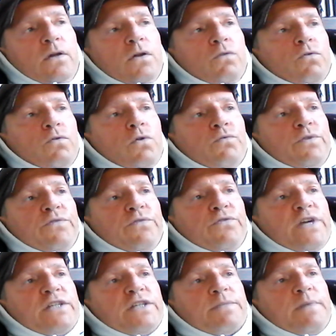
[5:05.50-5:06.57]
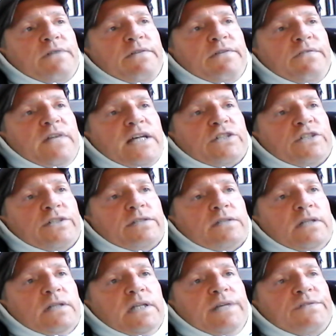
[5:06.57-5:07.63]
Rote, refreshed by reflections,
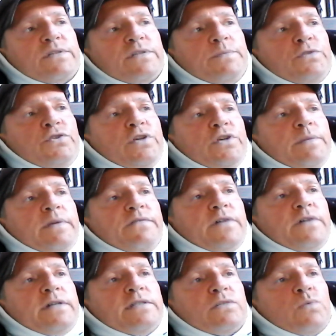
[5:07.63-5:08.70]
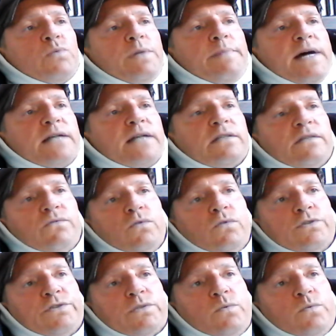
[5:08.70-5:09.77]
leaves the museum and finds his way back to the
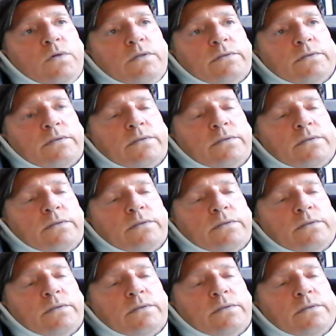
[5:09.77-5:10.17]
fortress wall.